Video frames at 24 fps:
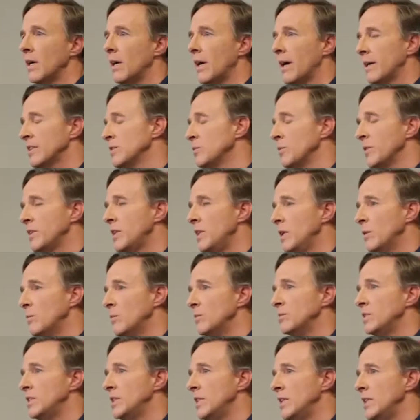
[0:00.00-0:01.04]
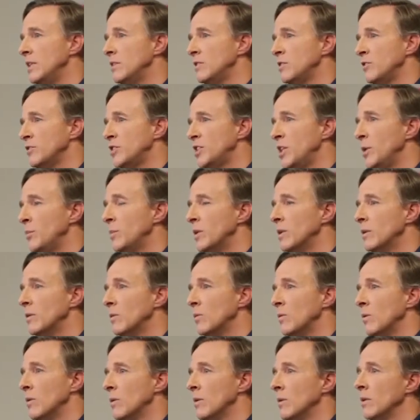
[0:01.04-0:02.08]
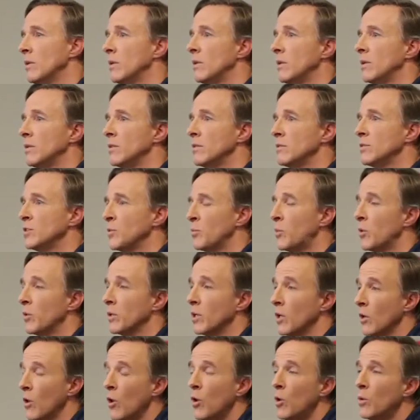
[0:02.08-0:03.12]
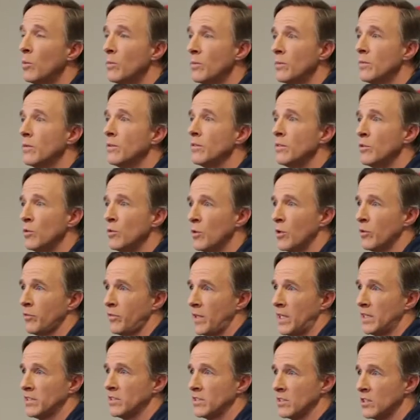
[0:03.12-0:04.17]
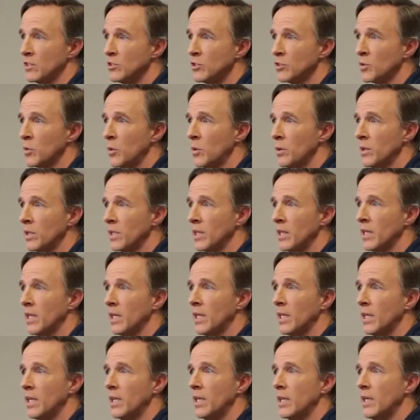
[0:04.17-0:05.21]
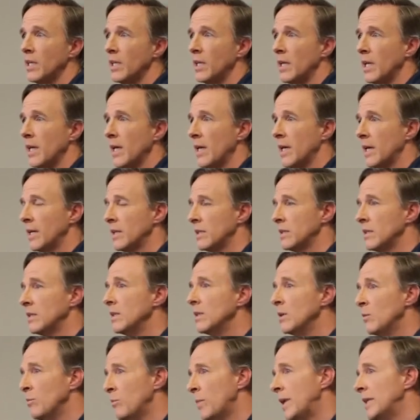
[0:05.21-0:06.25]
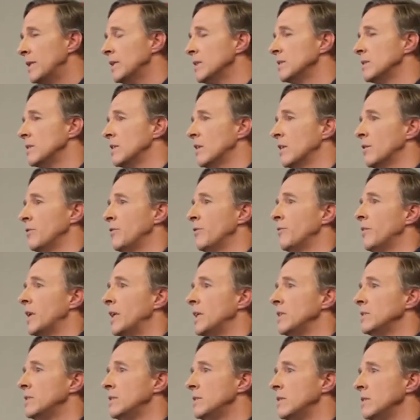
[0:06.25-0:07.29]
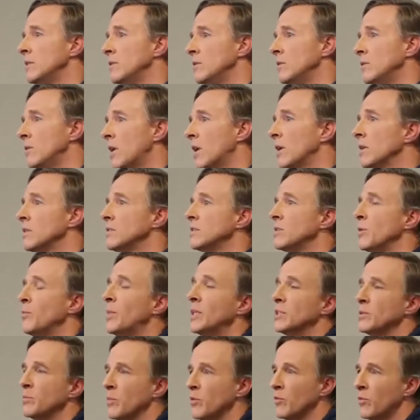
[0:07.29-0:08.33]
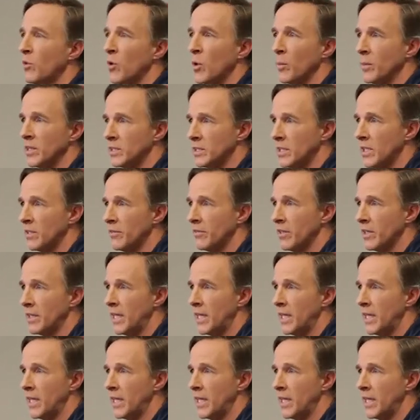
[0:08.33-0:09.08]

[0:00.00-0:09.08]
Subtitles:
As with eMMC, Toshiba will support our own UFS controller and embed this in our device to harness the best performance out of our